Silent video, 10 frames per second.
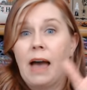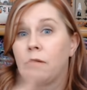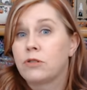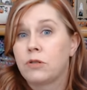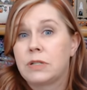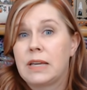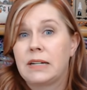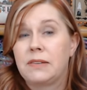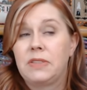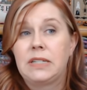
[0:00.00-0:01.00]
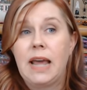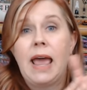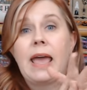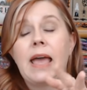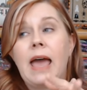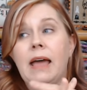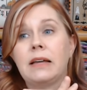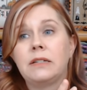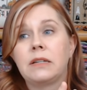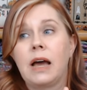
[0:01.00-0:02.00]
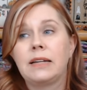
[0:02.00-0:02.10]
out towards the end of the day. And